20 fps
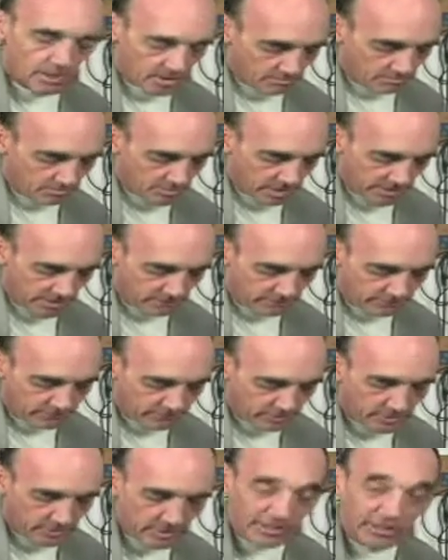minor
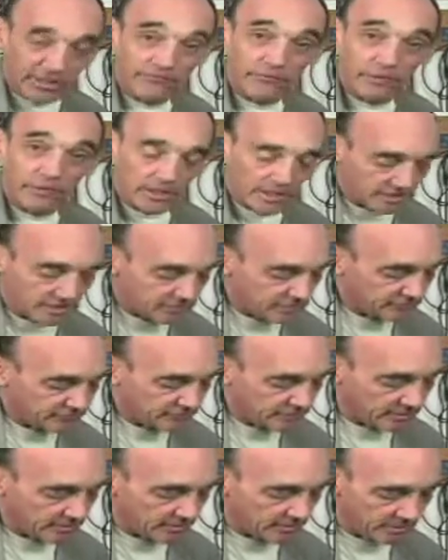third interval like
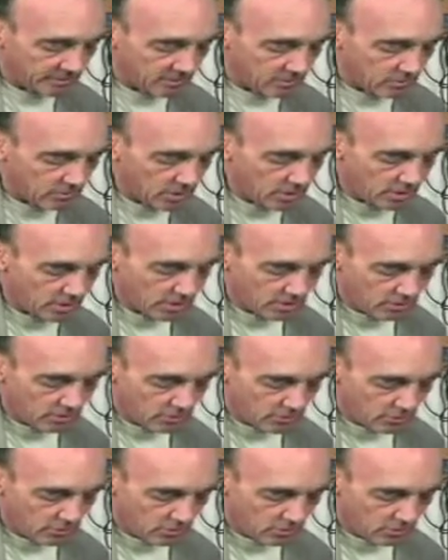this, it'll work.